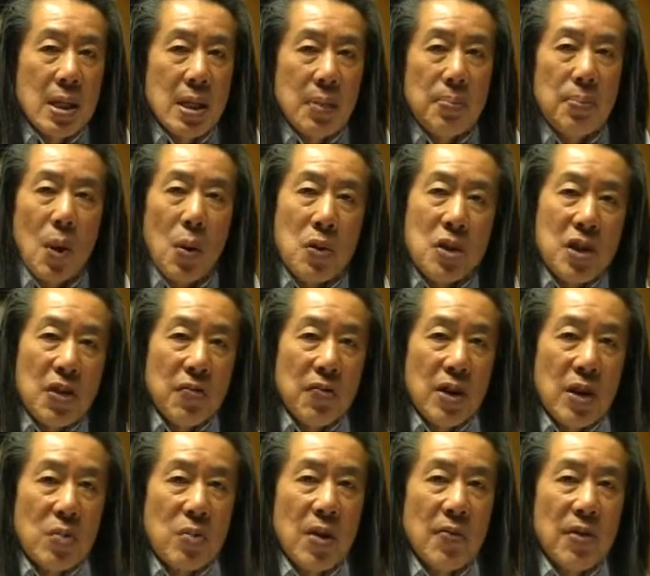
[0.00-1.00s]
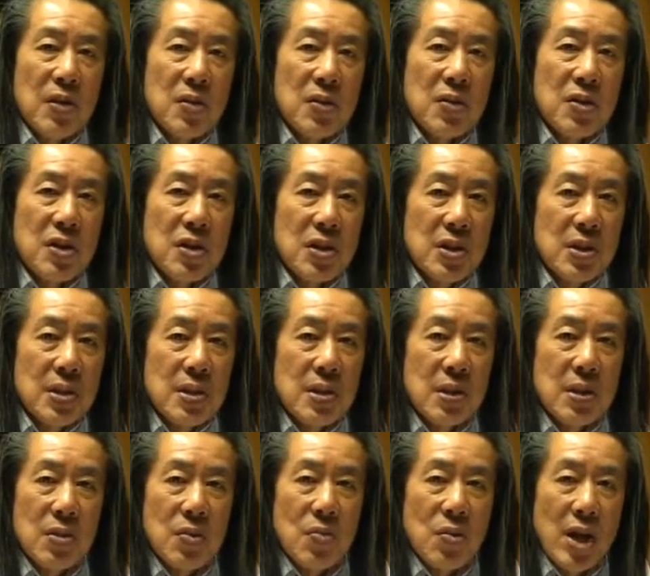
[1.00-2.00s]
The Bolshevik
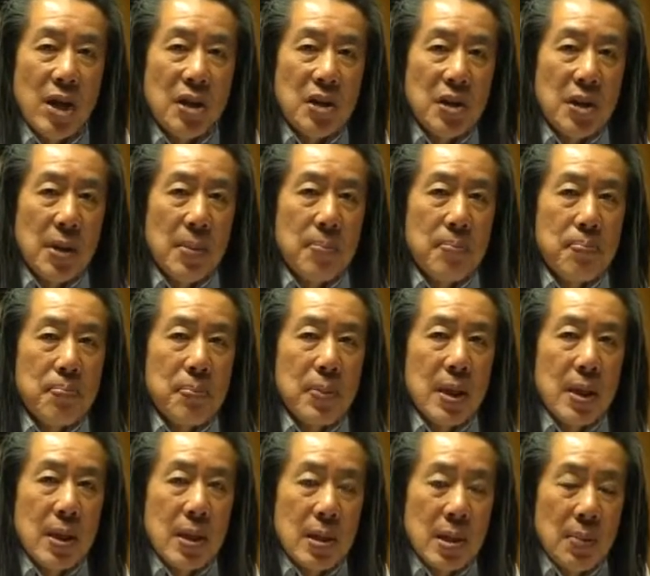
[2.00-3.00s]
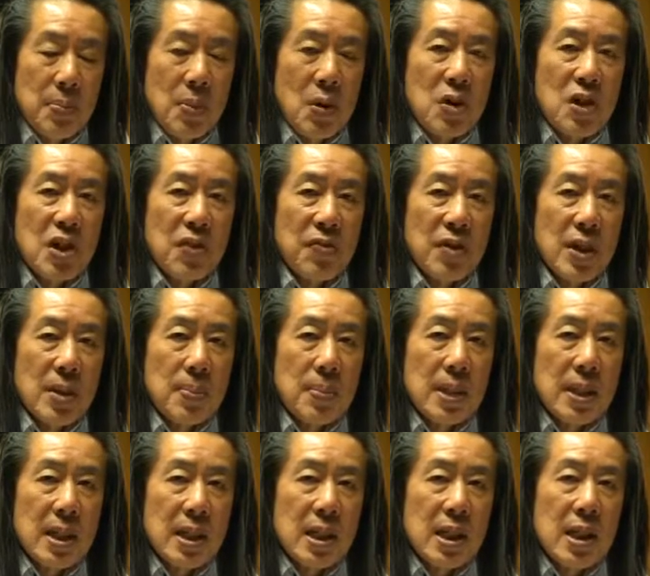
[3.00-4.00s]
Revolution in Russia, the
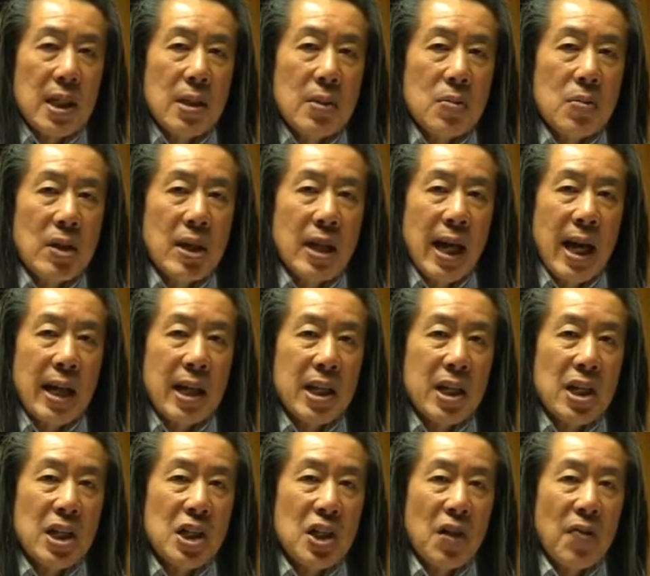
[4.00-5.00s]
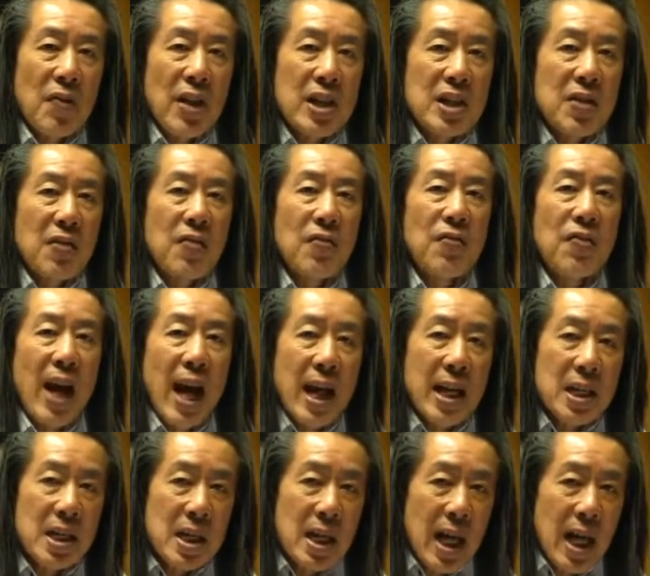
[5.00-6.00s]
Bolshevik Party, regarding itself as a
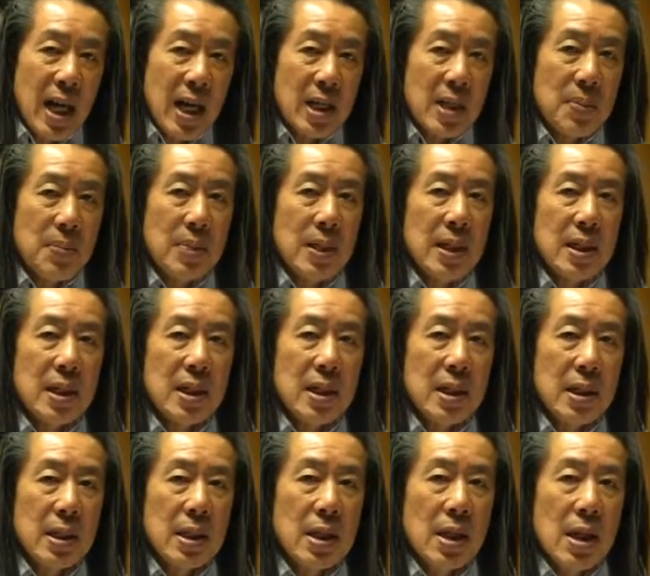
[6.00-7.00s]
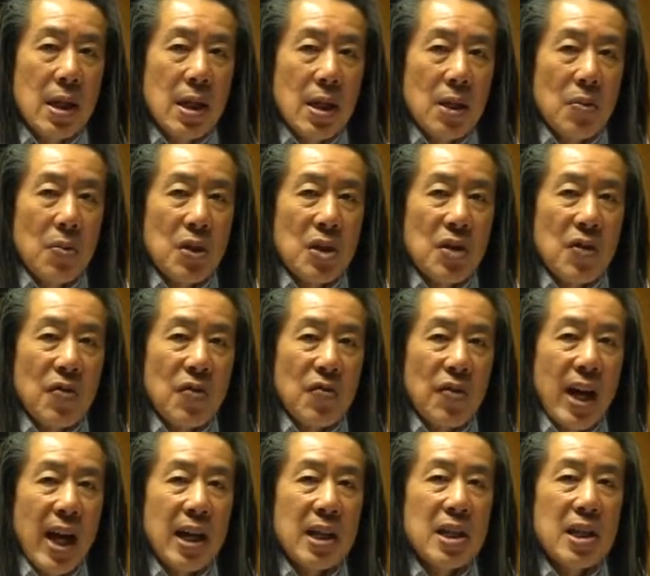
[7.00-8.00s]
vanguard party, was in
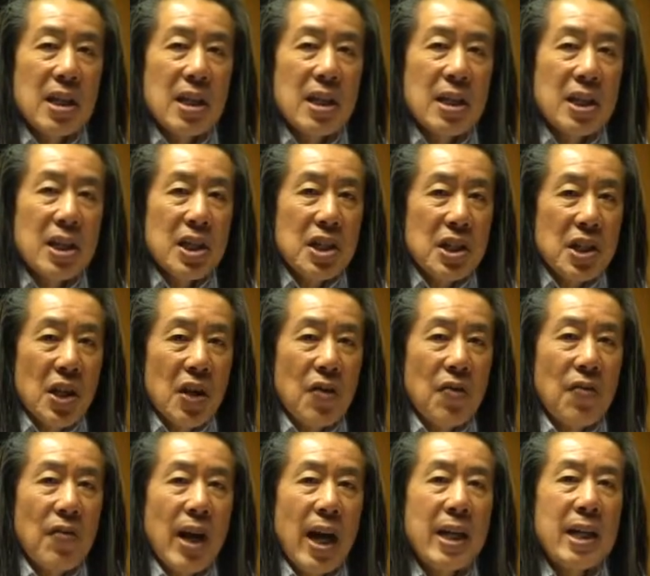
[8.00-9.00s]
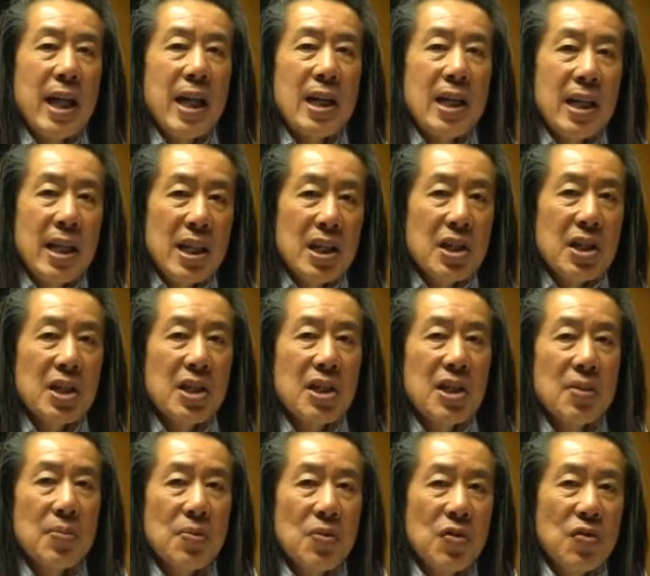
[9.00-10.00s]
fact in itself an
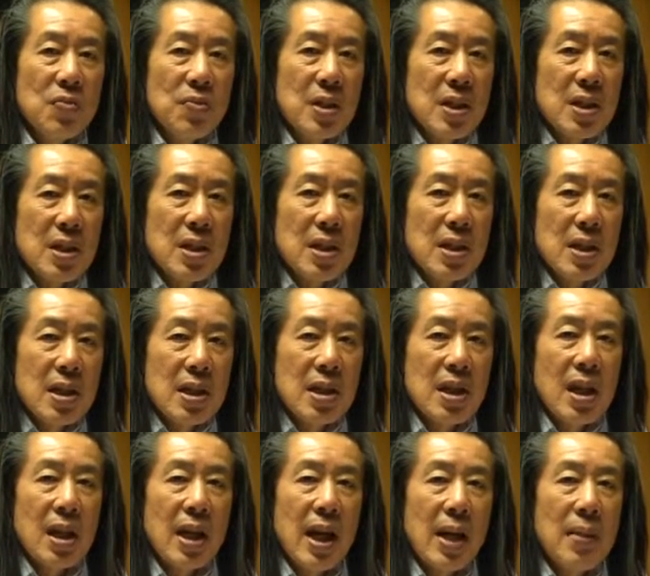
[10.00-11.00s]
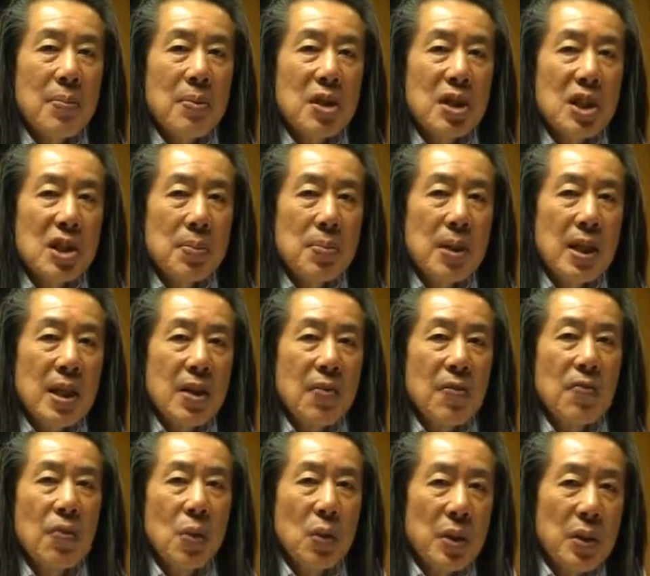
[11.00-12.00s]
elitist movement. It claimed to
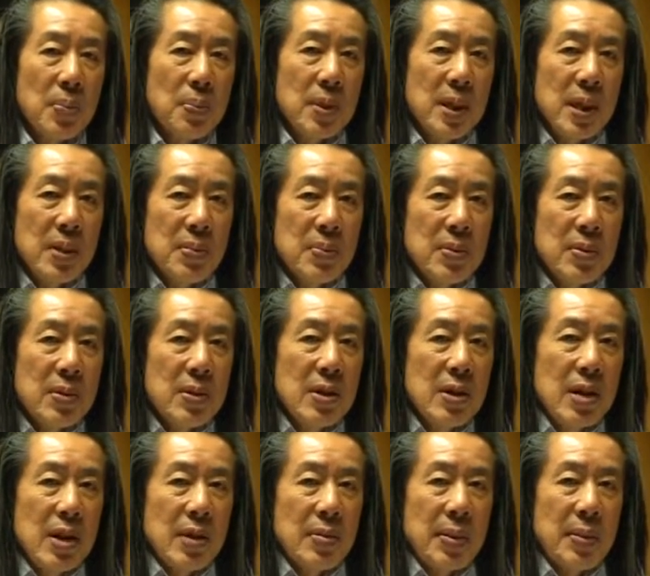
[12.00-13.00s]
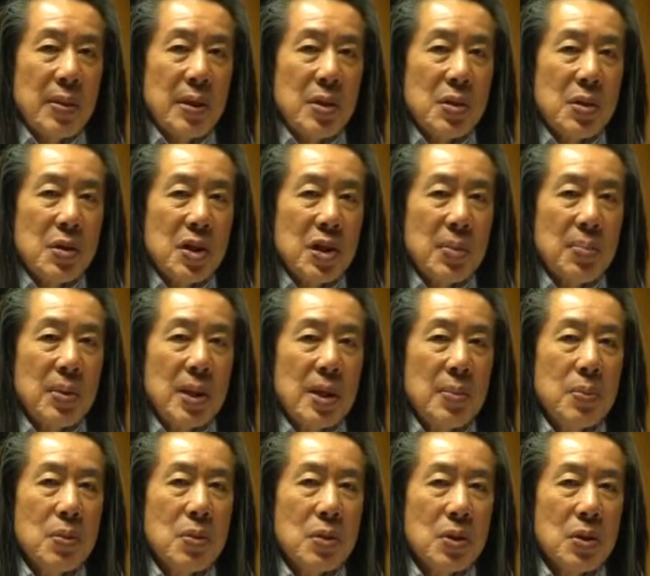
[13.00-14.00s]
speak for the people, but because the
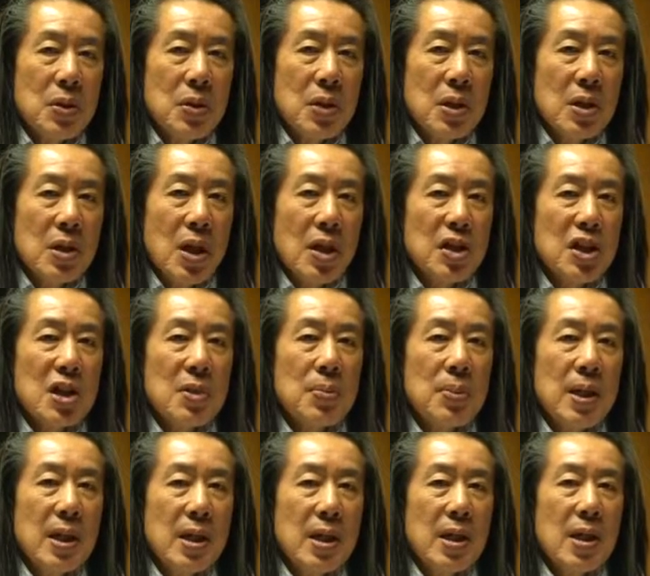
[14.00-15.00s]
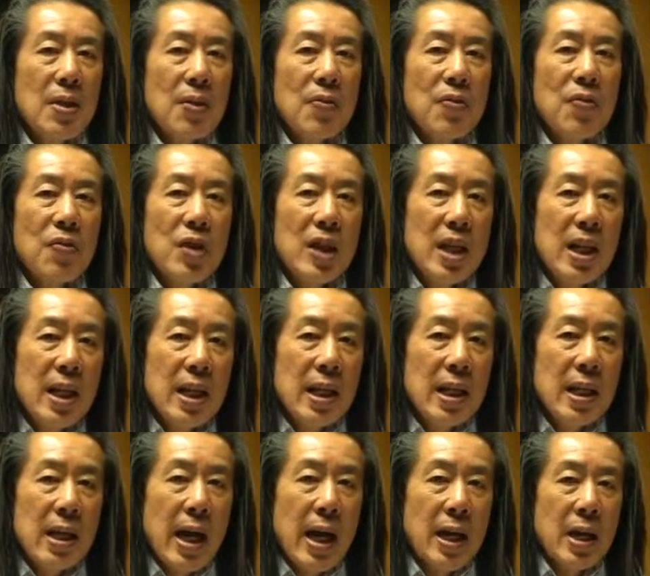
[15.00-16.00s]
people could not speak
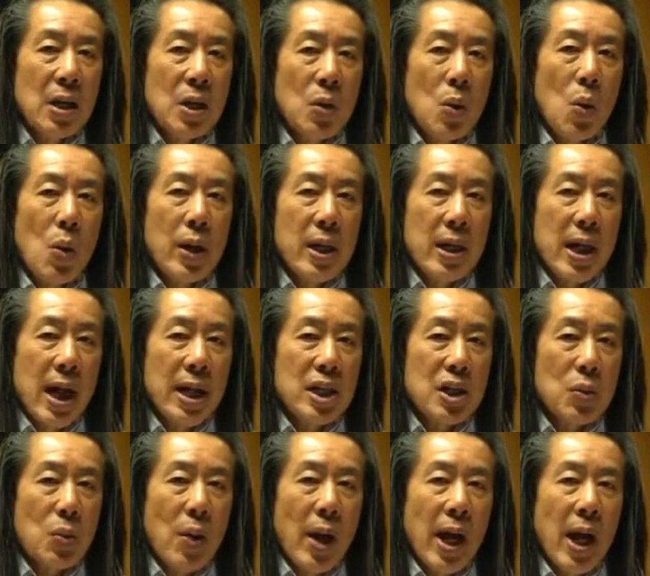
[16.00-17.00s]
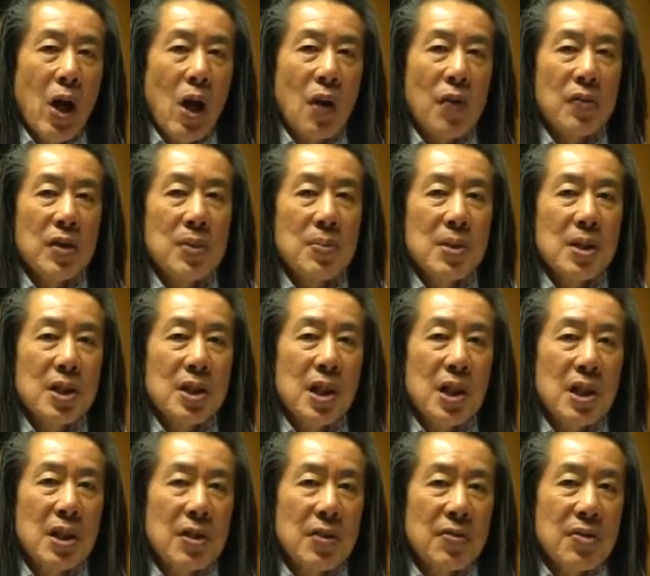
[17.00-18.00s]
freely and in an organized way of
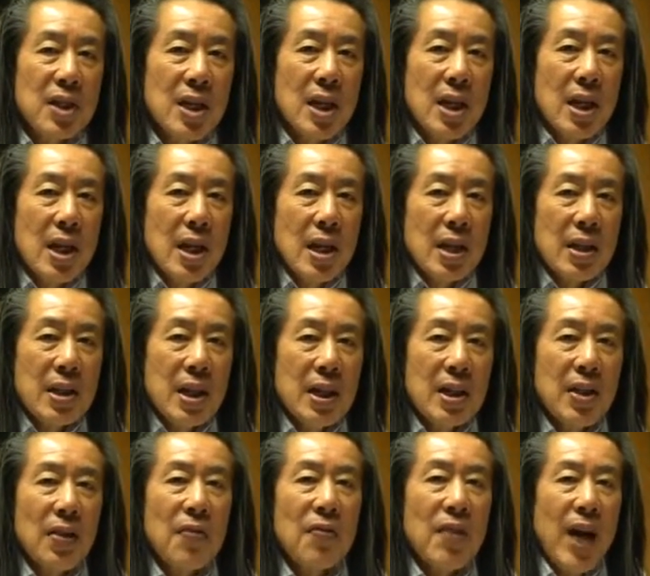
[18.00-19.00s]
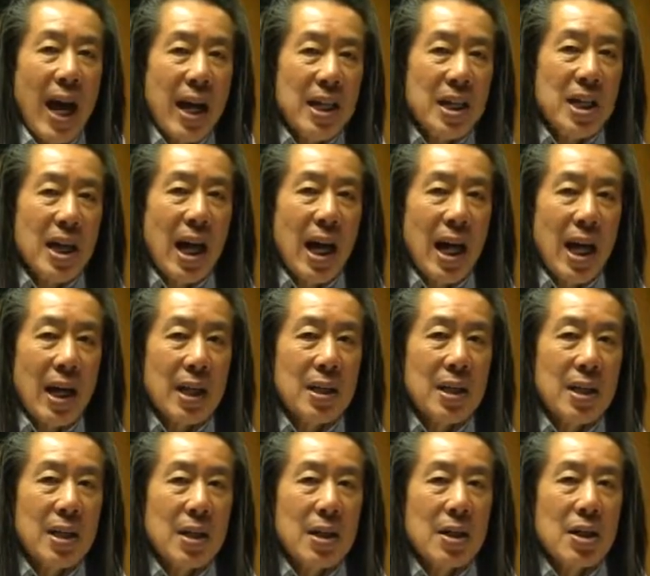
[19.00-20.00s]
themselves, then the
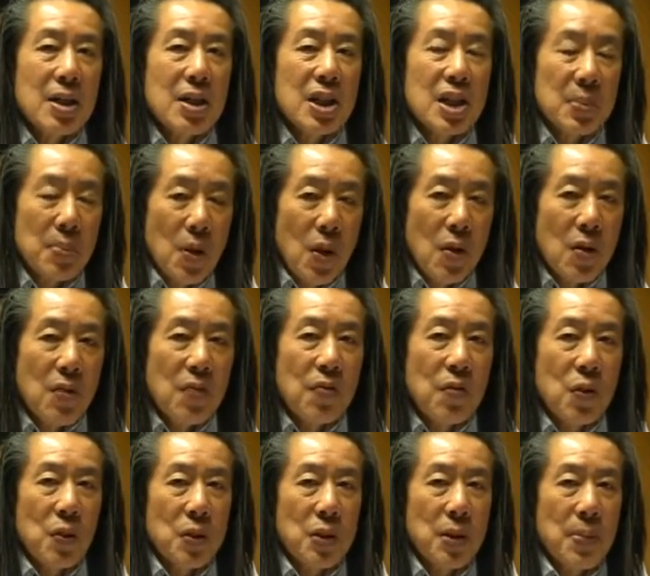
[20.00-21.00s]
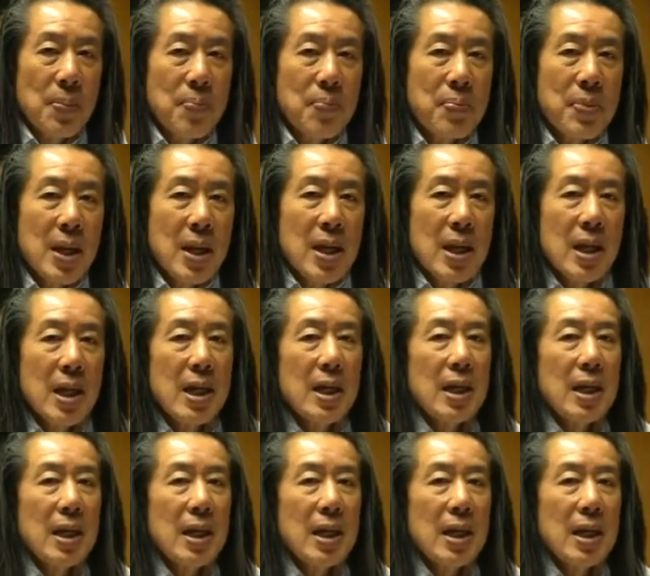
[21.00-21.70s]
vanguard spoke for them.